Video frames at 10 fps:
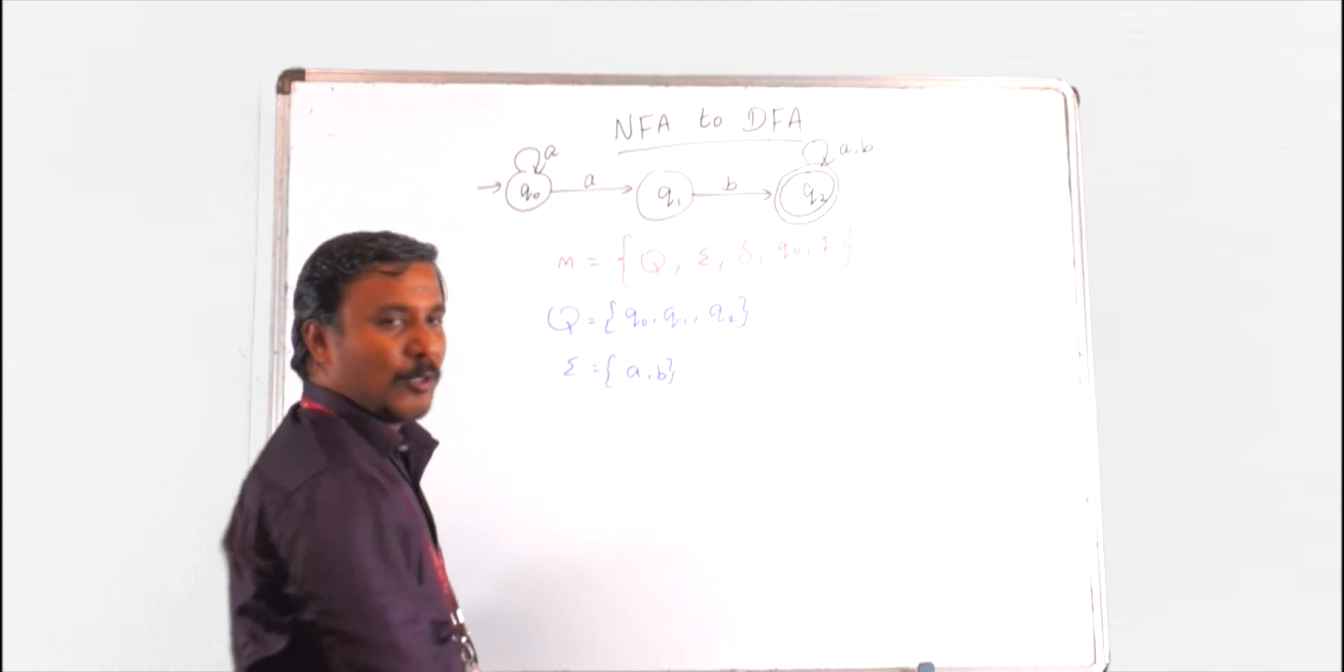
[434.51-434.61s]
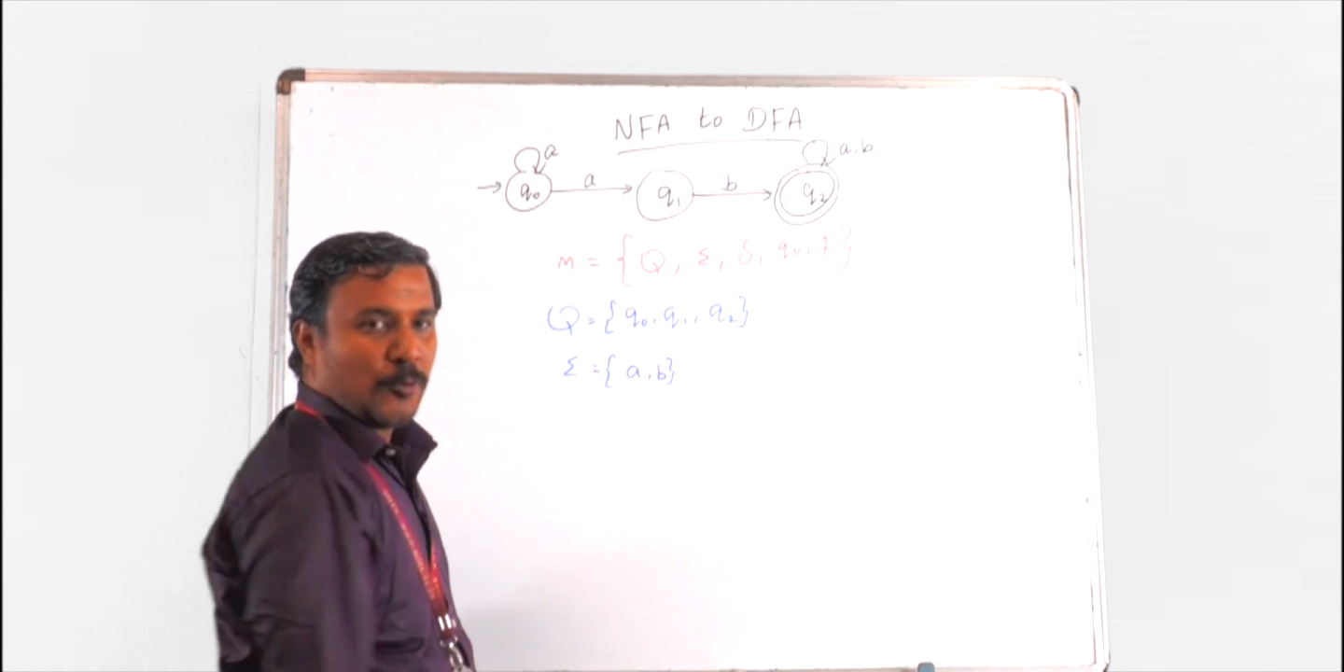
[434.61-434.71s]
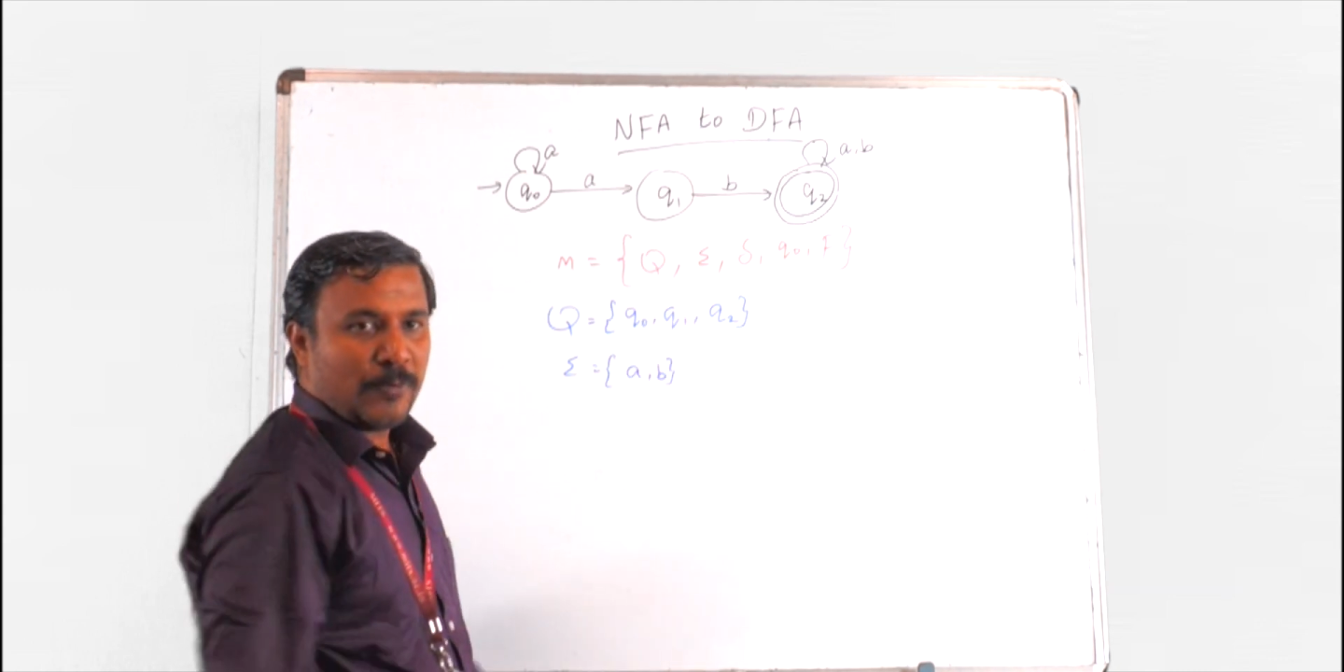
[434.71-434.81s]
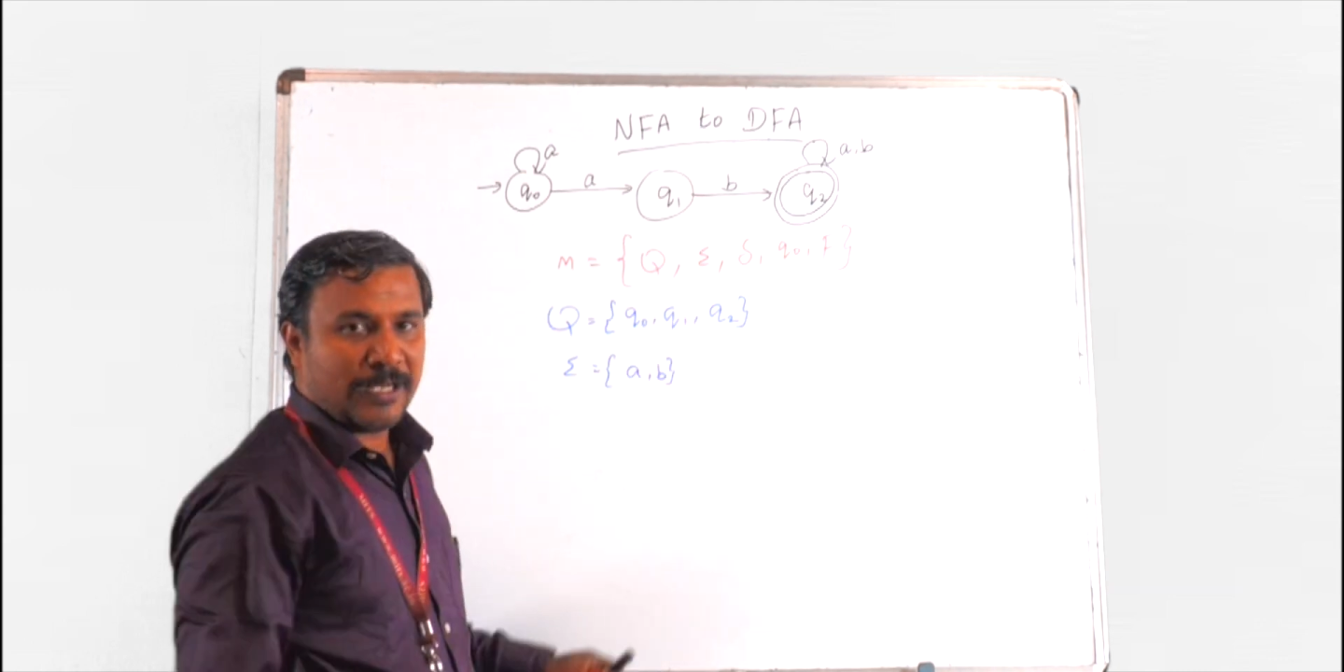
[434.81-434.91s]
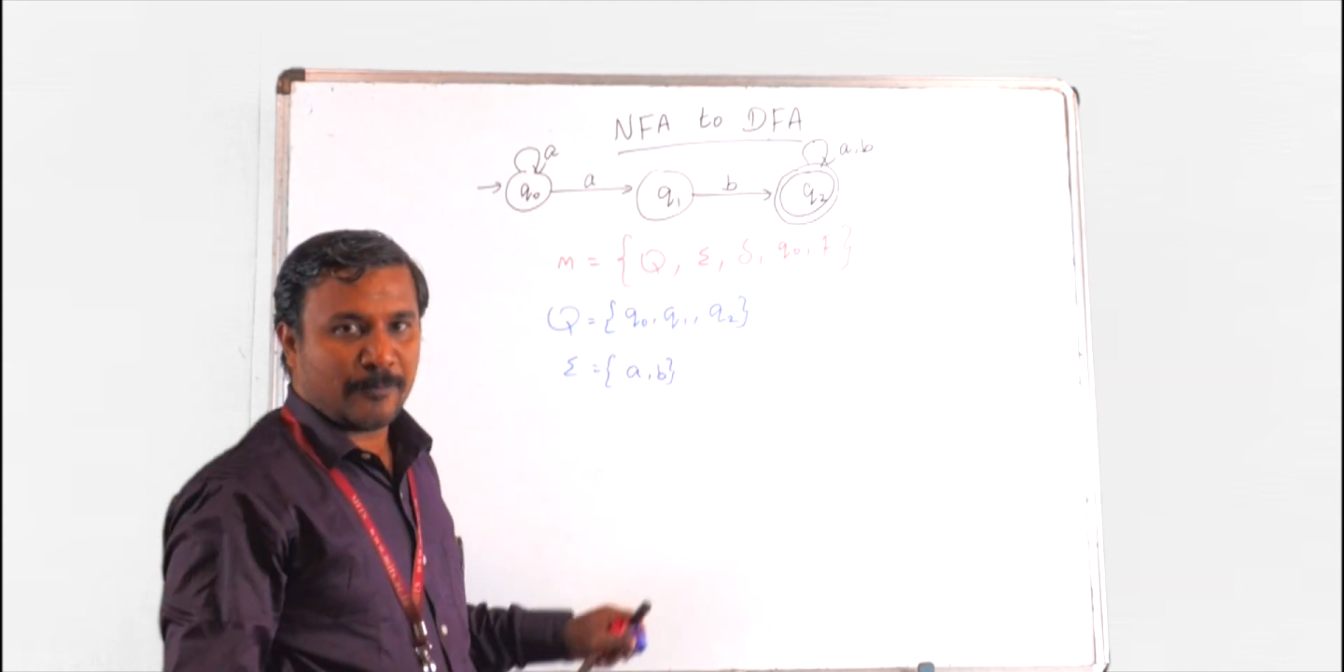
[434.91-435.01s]

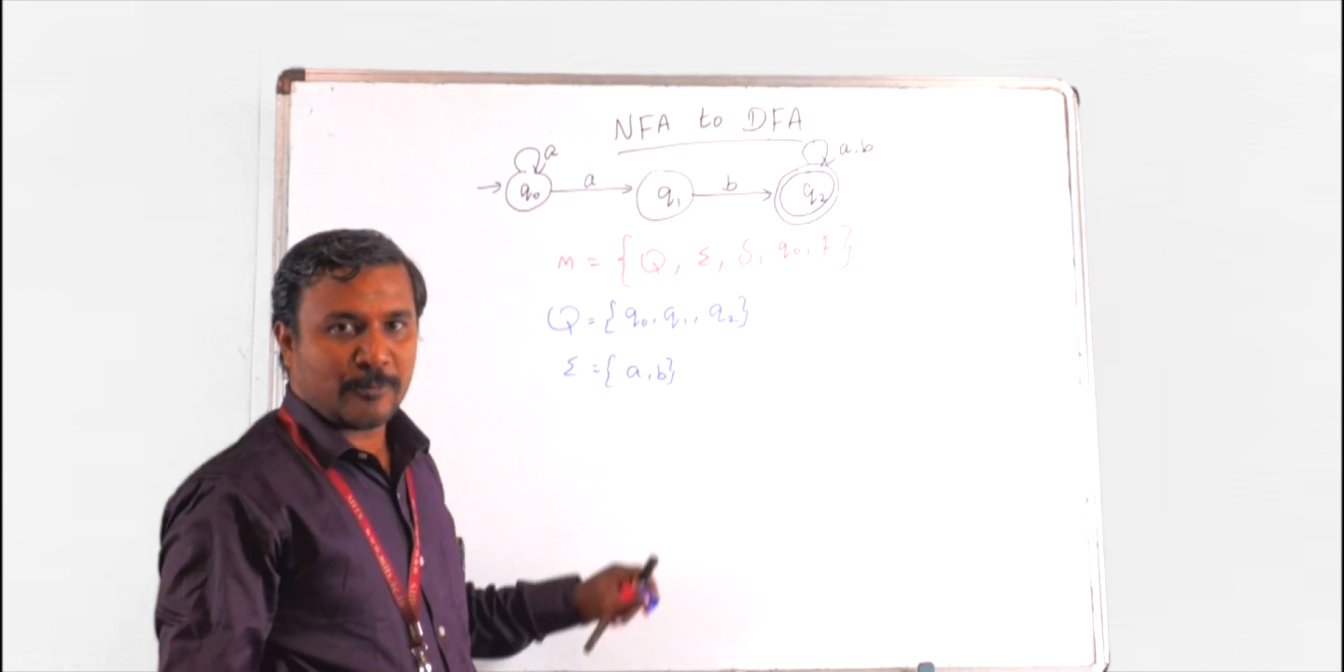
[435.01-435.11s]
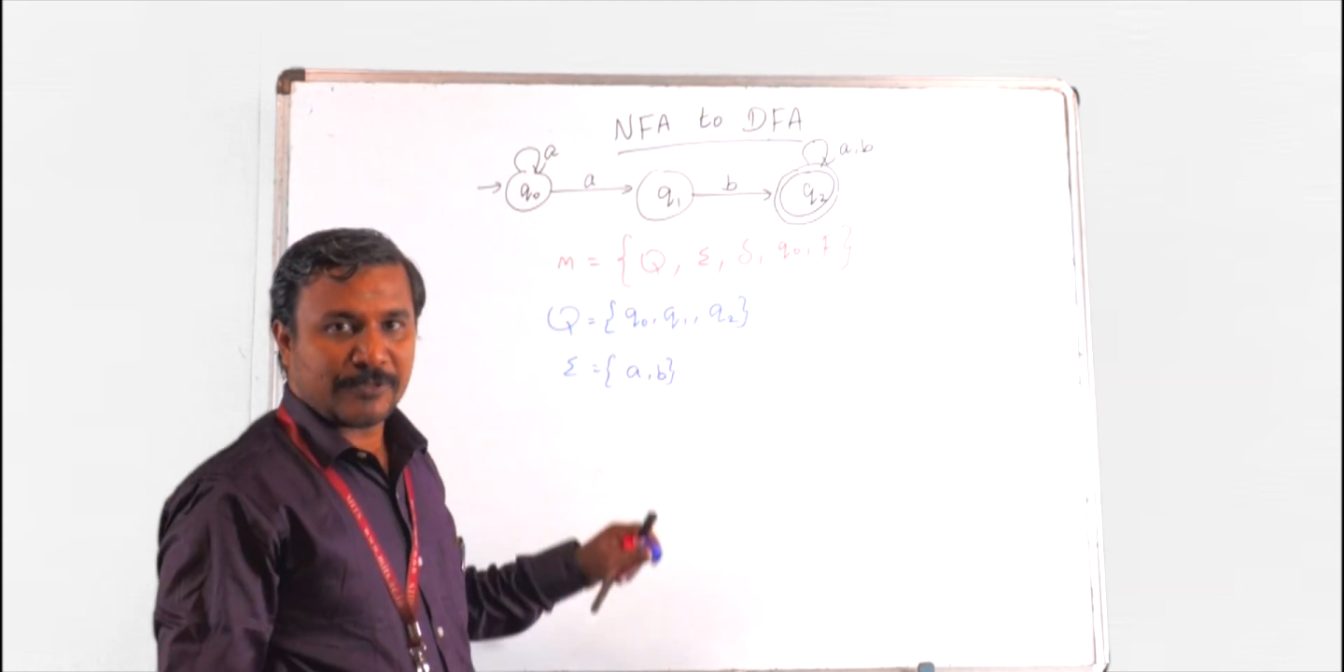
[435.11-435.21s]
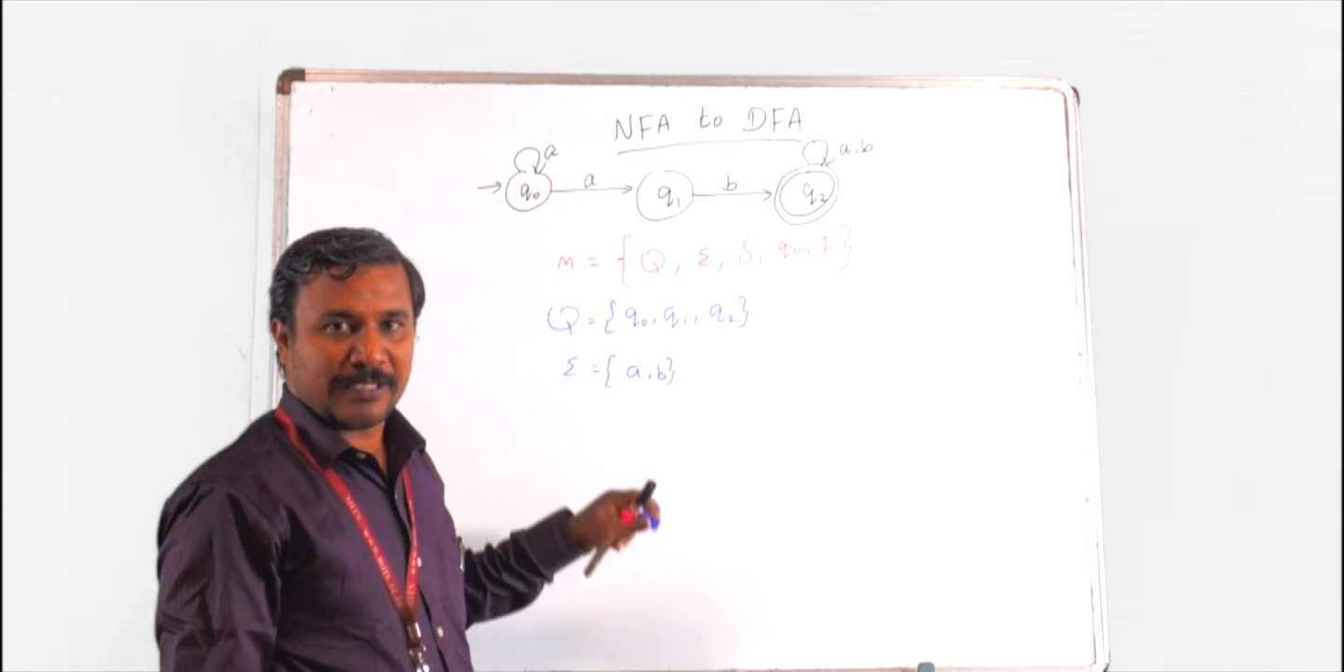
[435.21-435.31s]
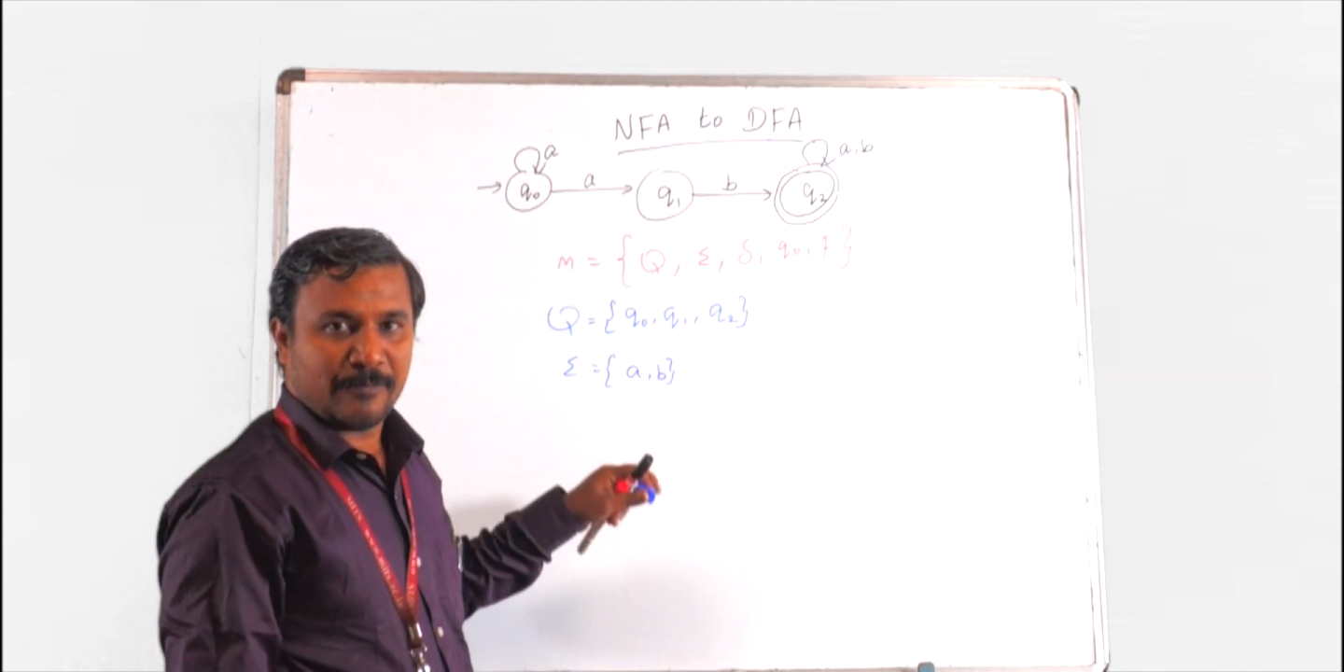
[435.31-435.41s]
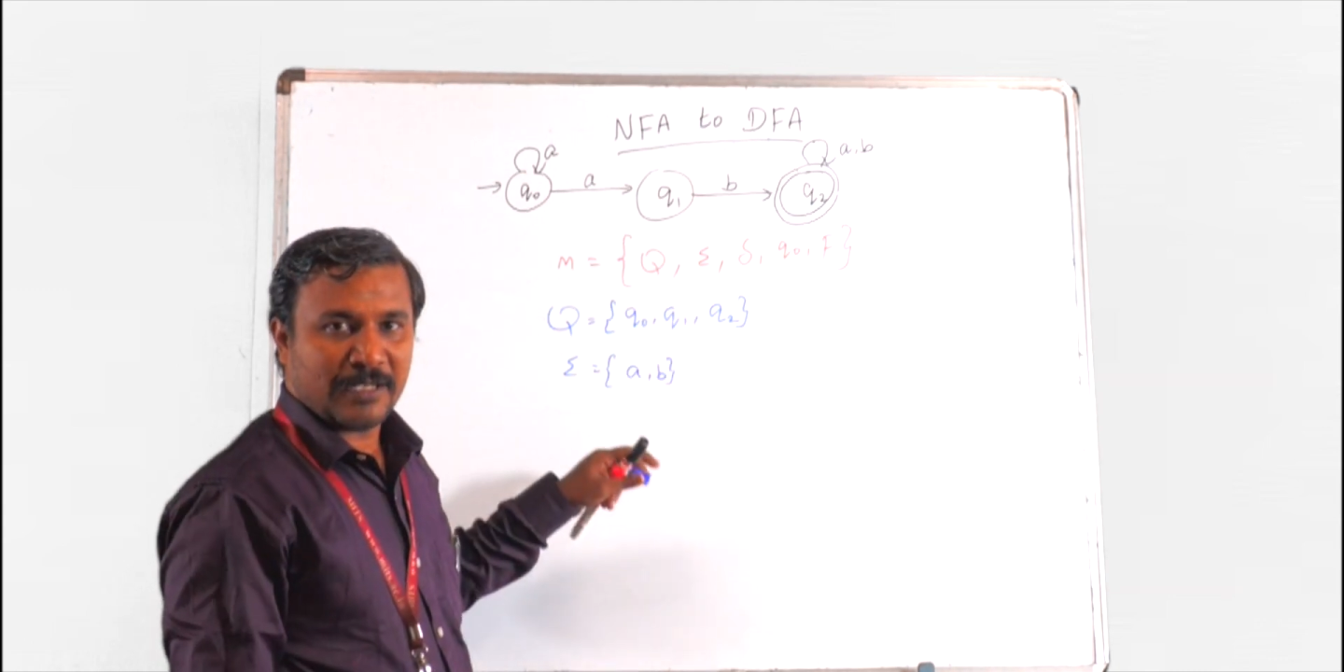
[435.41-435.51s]
2
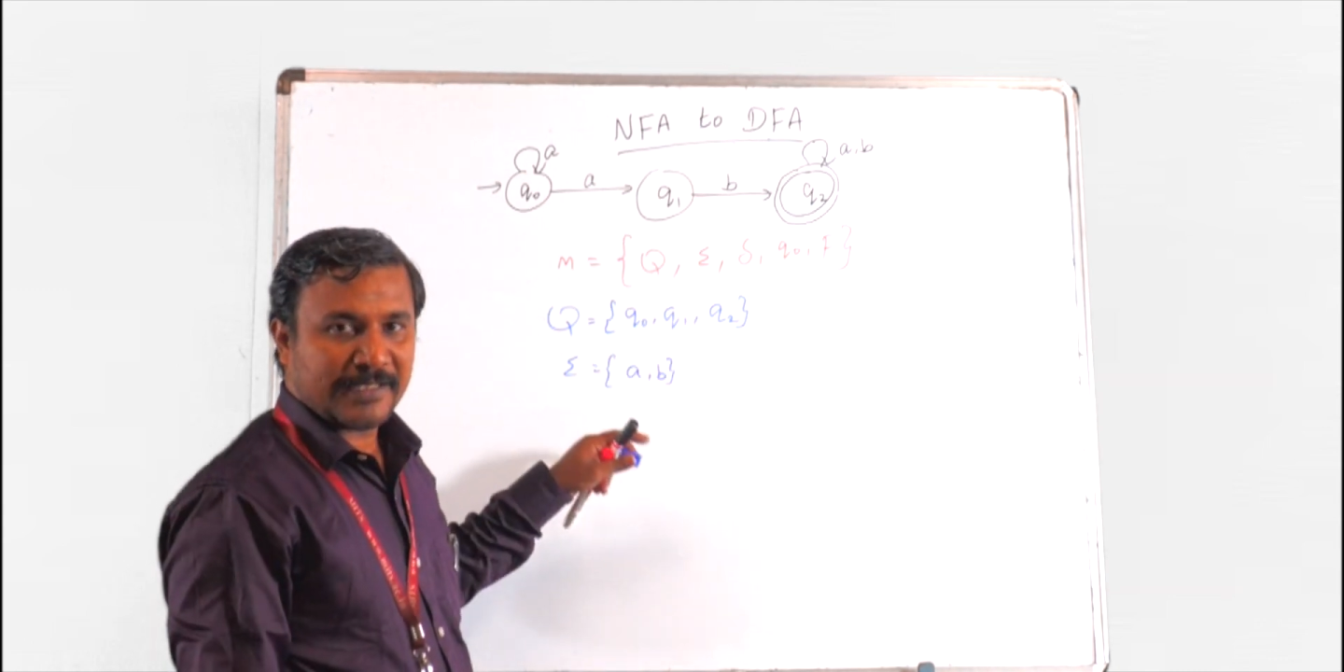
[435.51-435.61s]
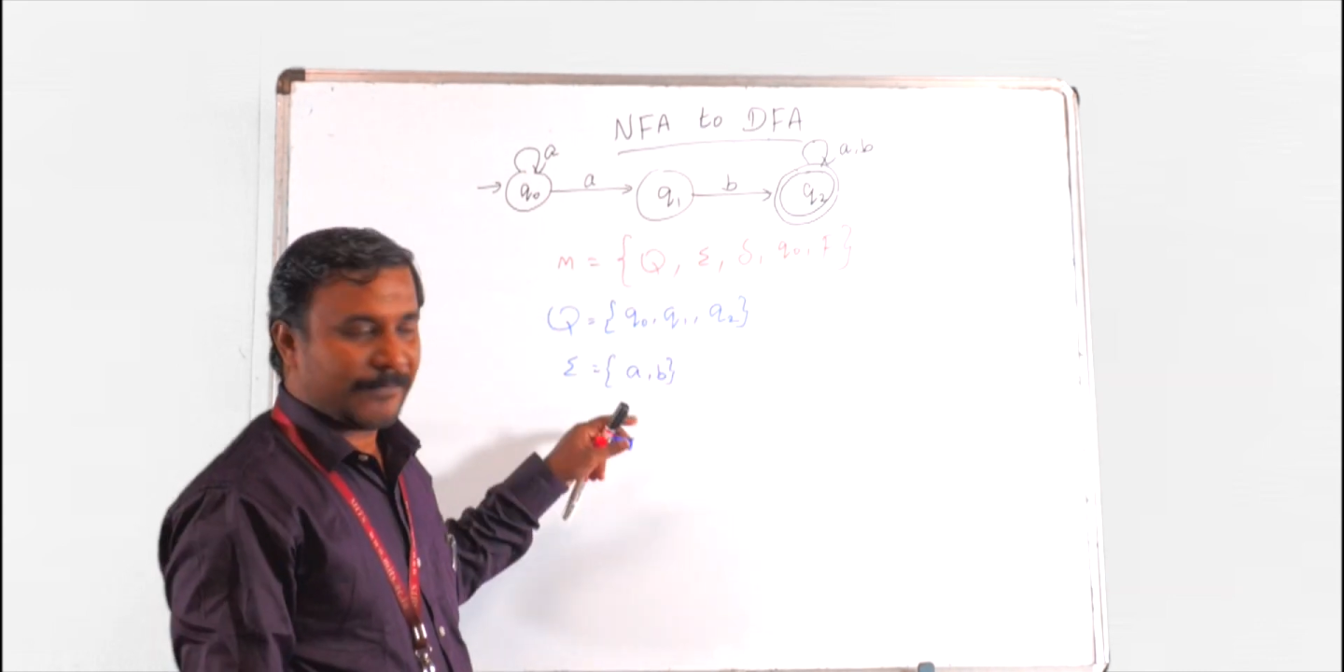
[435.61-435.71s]
input symbols